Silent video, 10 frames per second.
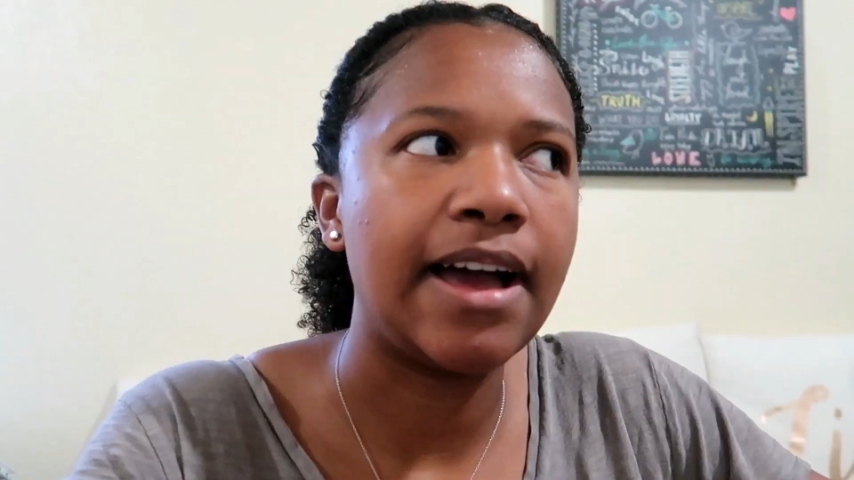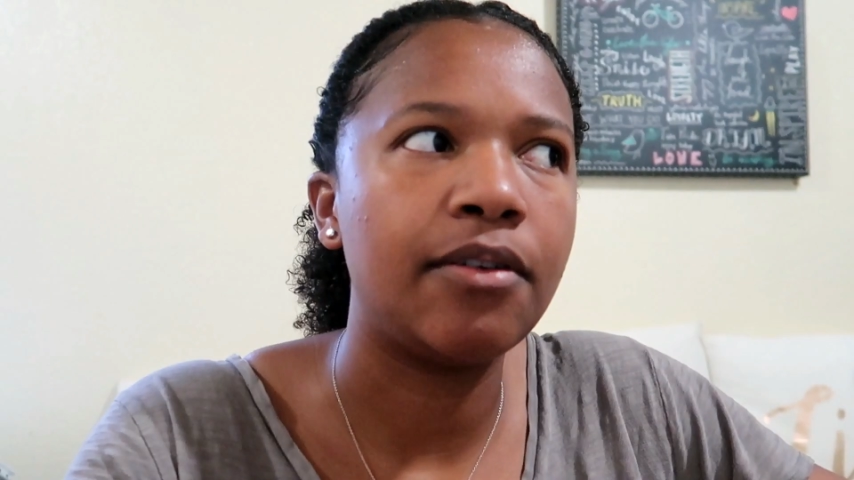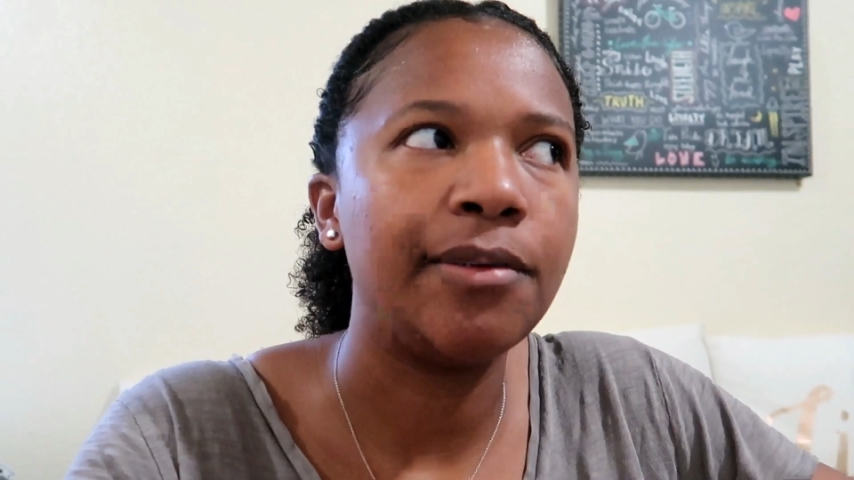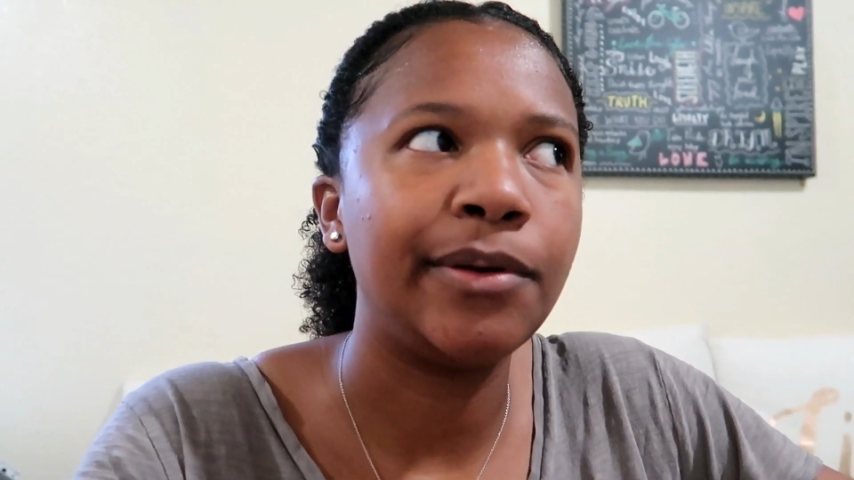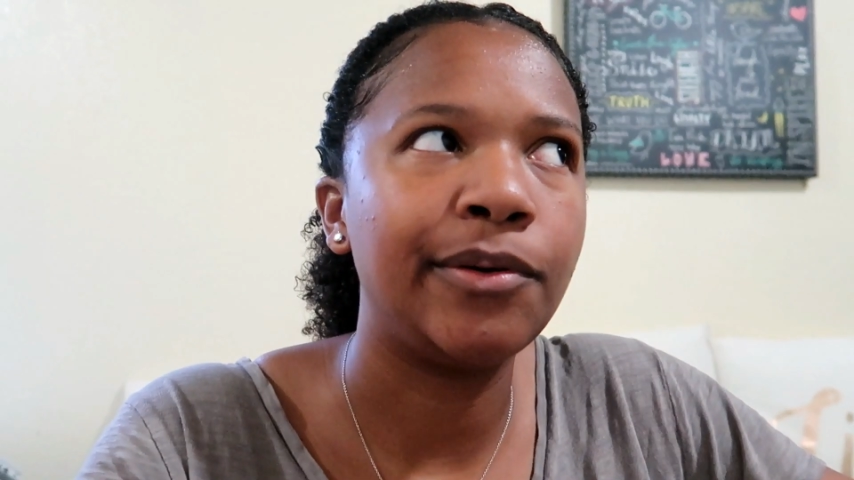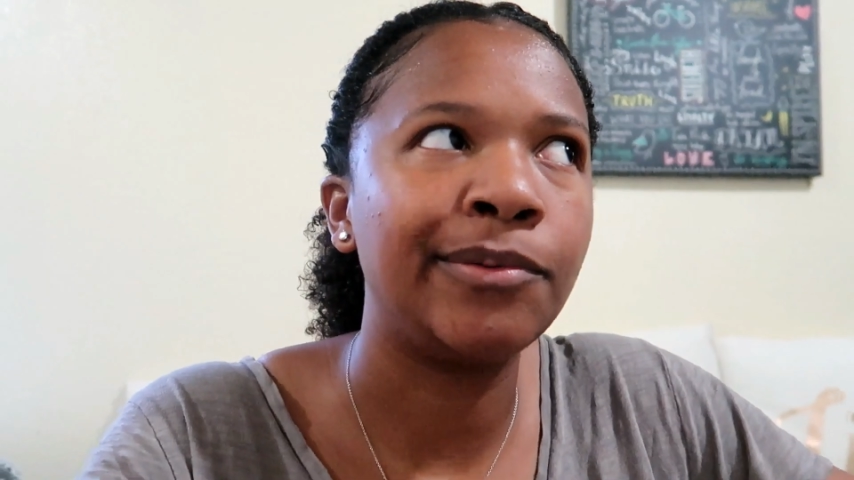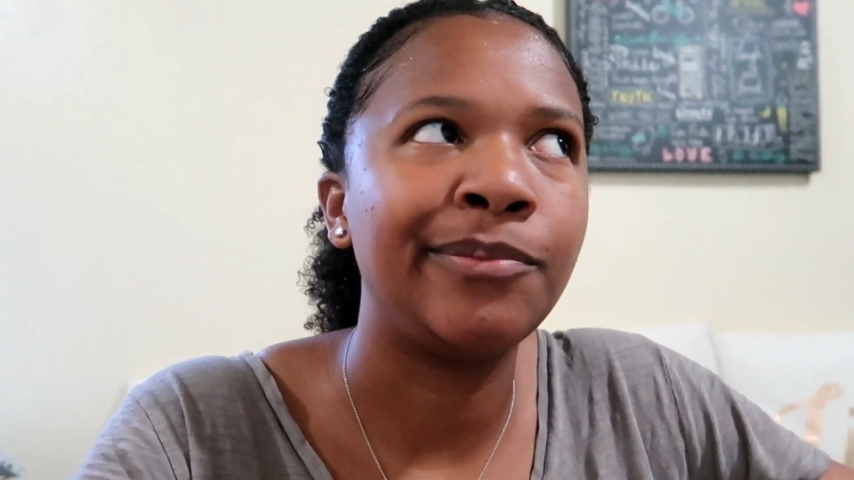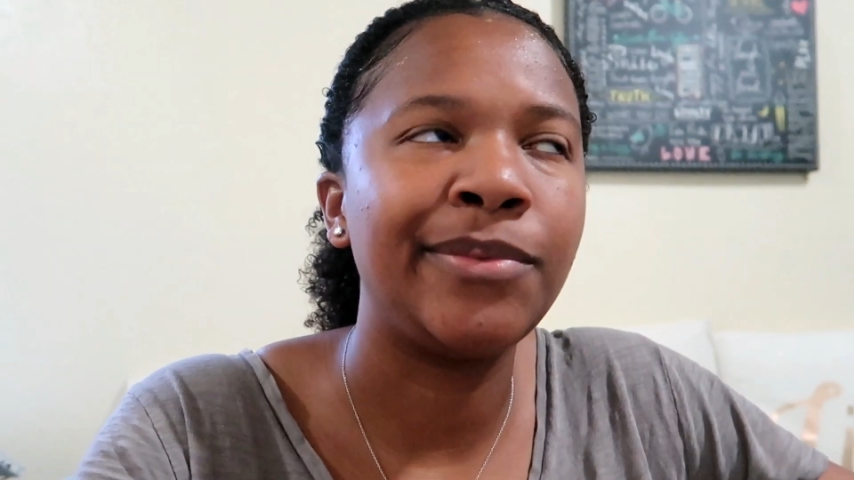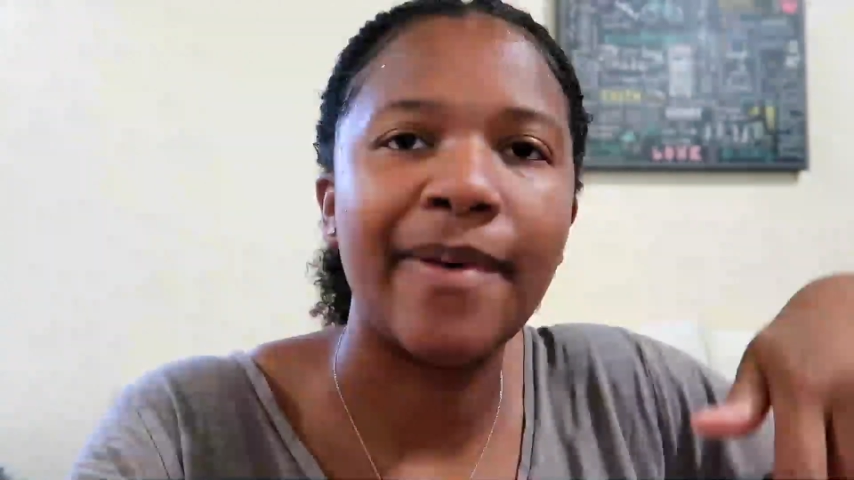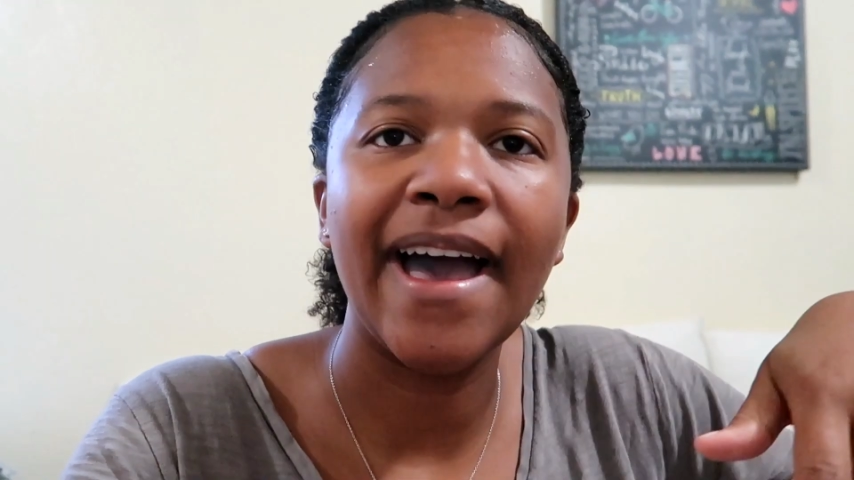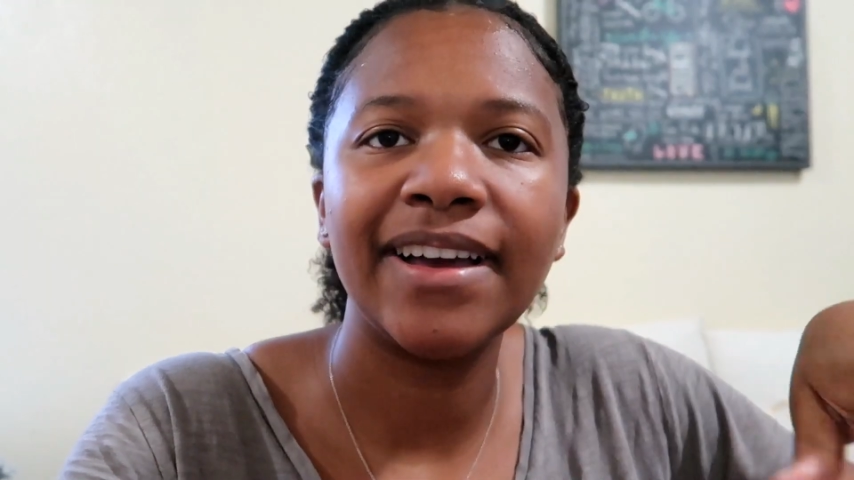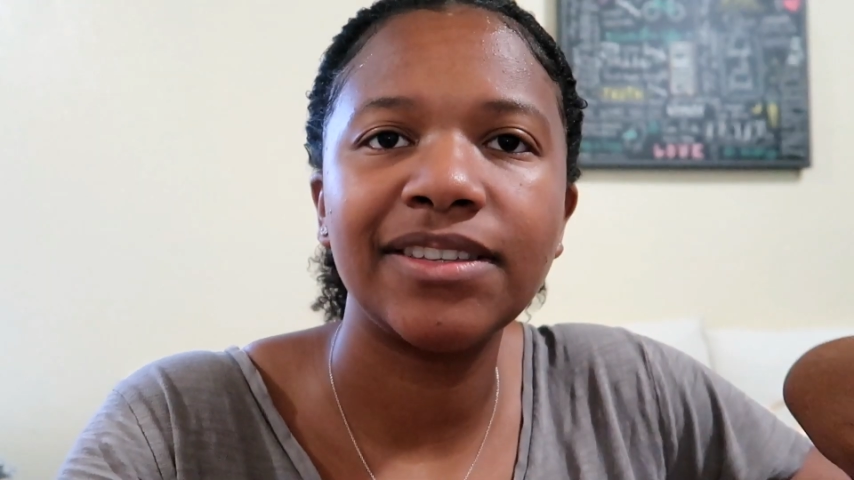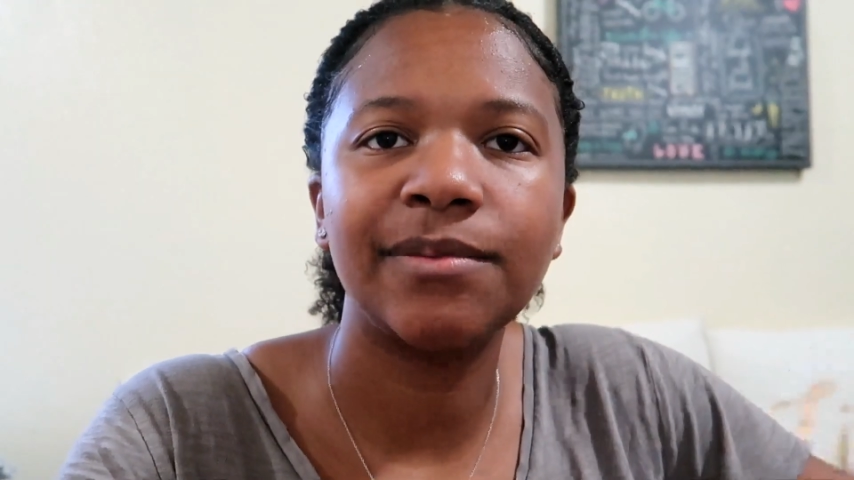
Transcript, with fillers: I will be back.